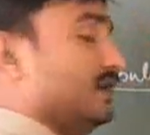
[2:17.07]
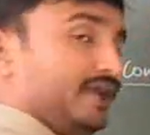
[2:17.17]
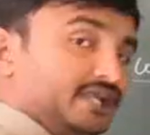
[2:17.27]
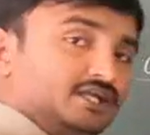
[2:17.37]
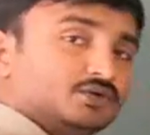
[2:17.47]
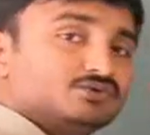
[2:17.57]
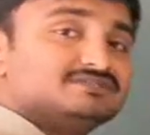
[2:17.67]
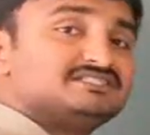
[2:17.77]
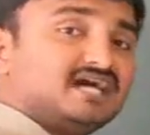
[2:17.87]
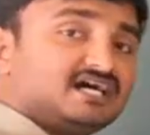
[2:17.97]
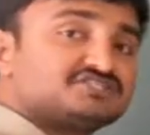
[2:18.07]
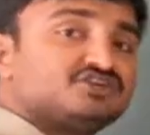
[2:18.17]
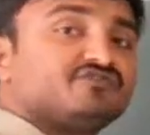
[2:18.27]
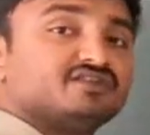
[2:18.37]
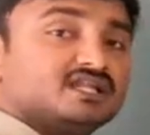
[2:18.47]
into charge
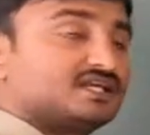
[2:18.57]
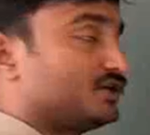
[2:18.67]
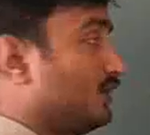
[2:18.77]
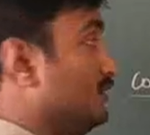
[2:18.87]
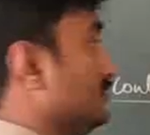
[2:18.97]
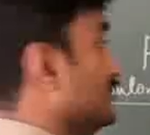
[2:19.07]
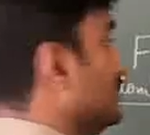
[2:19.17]
of an electron,